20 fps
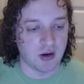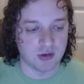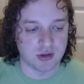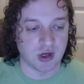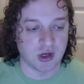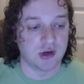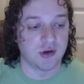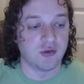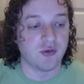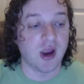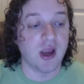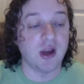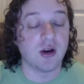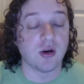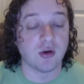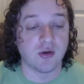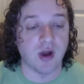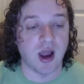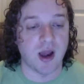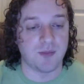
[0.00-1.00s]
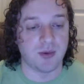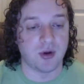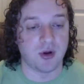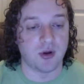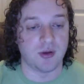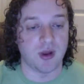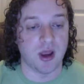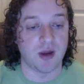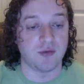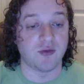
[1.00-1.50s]
greater
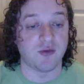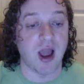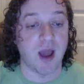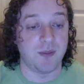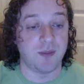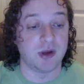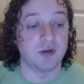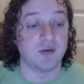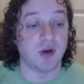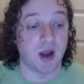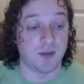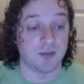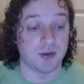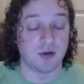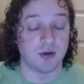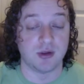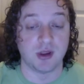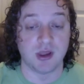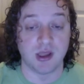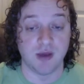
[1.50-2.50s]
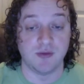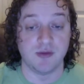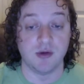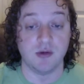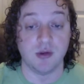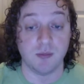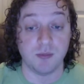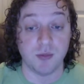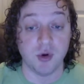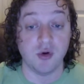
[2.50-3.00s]
grapple and rapid grappler that give you
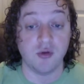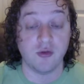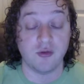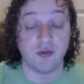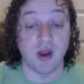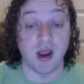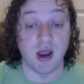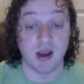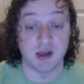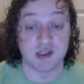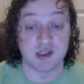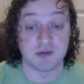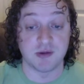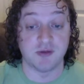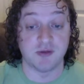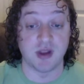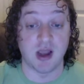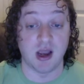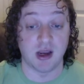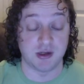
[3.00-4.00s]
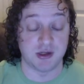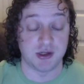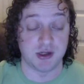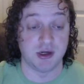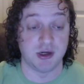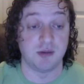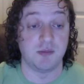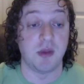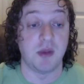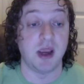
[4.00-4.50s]
the move and swift
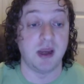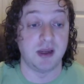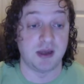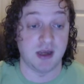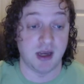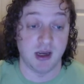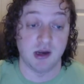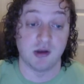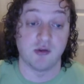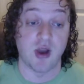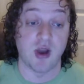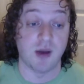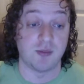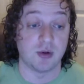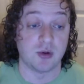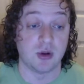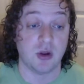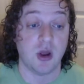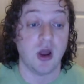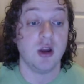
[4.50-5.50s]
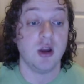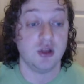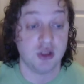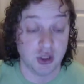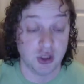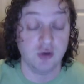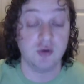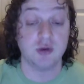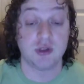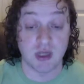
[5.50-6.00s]
action maintain a grapple
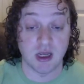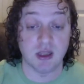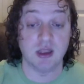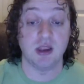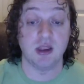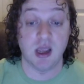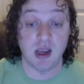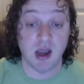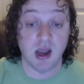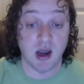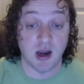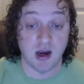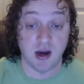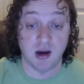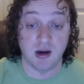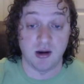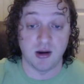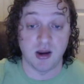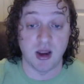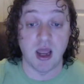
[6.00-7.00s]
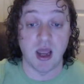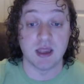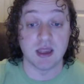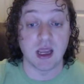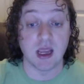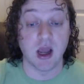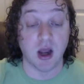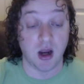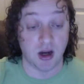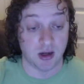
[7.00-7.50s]
do say that they are, and they
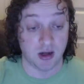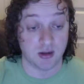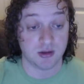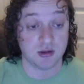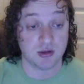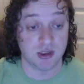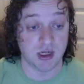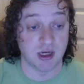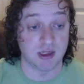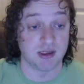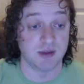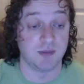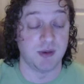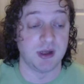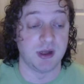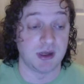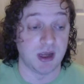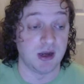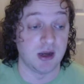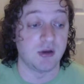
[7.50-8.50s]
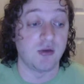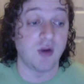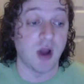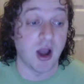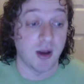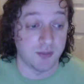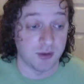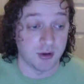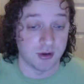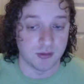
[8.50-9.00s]
are, checks to maintain a grapple.